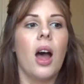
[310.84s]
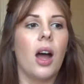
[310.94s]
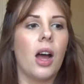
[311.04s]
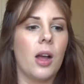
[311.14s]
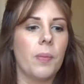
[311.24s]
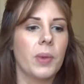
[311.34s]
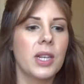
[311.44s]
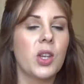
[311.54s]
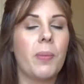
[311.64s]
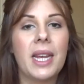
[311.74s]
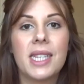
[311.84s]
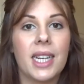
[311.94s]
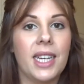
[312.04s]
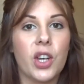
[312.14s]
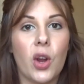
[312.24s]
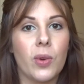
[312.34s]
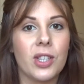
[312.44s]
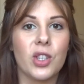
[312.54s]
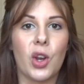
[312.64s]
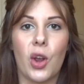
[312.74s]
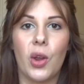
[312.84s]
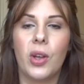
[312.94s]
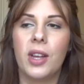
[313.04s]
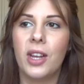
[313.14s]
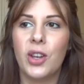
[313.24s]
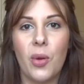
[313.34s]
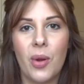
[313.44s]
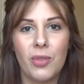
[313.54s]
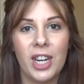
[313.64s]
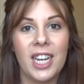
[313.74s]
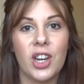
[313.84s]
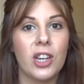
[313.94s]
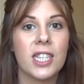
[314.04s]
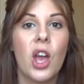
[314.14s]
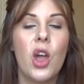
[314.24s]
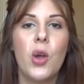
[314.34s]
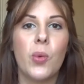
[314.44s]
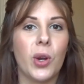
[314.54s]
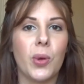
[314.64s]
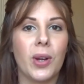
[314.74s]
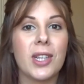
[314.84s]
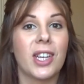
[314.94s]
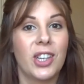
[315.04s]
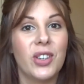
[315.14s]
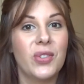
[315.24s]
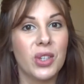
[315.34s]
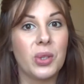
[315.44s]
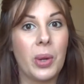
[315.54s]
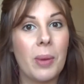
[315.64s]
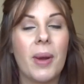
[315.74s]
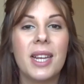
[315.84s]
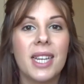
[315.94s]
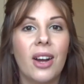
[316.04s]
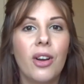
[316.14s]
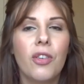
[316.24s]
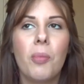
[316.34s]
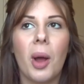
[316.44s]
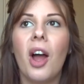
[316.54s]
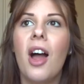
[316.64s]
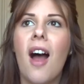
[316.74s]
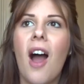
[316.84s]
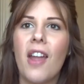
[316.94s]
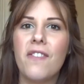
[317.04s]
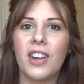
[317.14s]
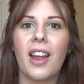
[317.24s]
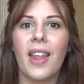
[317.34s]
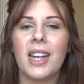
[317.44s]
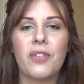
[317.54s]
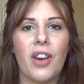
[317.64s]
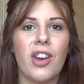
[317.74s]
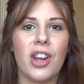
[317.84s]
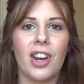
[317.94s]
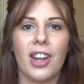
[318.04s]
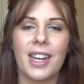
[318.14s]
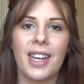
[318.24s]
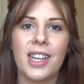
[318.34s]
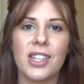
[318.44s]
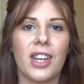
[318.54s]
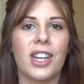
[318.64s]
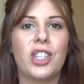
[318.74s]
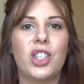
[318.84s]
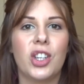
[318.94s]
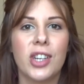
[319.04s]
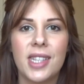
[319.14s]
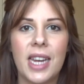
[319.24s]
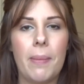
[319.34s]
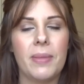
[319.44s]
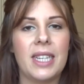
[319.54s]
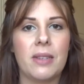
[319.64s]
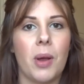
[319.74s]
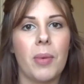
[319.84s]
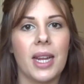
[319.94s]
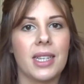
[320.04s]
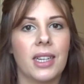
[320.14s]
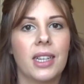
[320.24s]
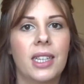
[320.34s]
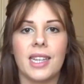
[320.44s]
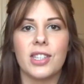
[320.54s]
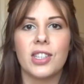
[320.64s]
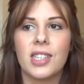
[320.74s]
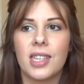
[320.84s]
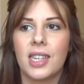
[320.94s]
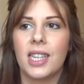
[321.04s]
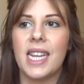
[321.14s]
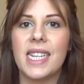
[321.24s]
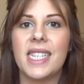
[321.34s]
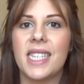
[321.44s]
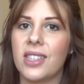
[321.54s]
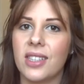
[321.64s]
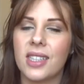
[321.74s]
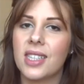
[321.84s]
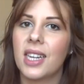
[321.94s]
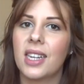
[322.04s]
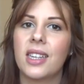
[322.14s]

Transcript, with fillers: um, so basically no one's know no one really knows what it was I could have just weed myself but I feel like that's very unlikely because I just emptied my bladder and it didn't